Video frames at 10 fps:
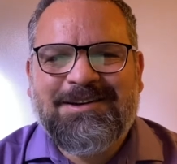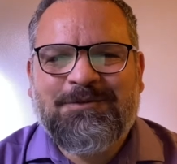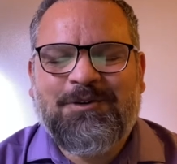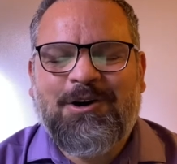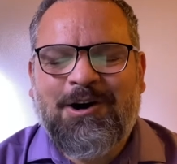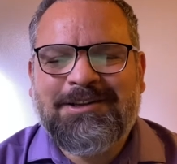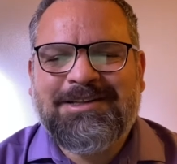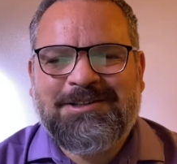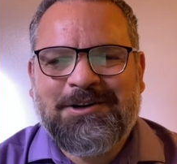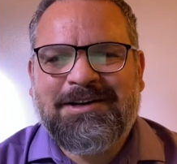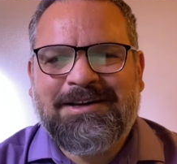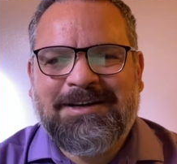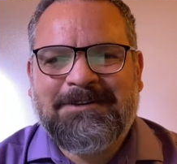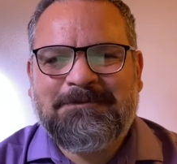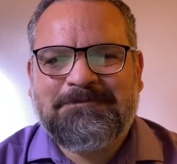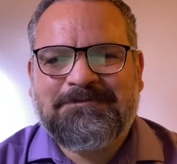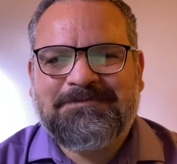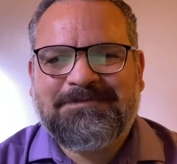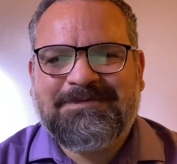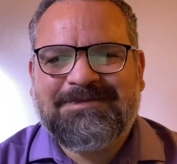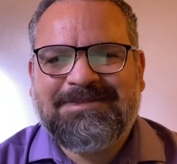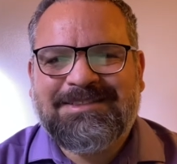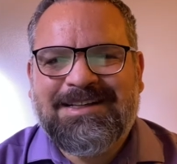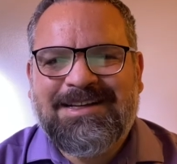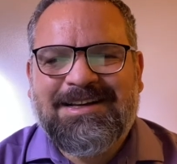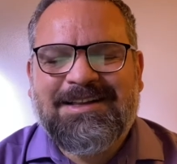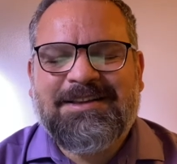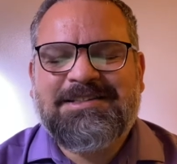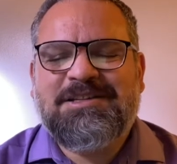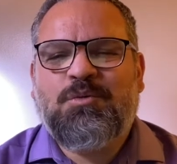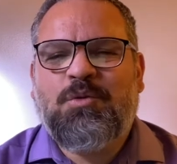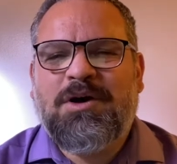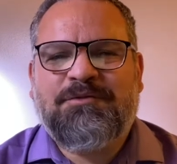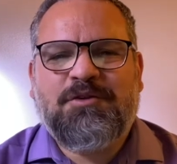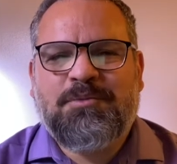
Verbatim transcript: for all eternity. This is a wonderful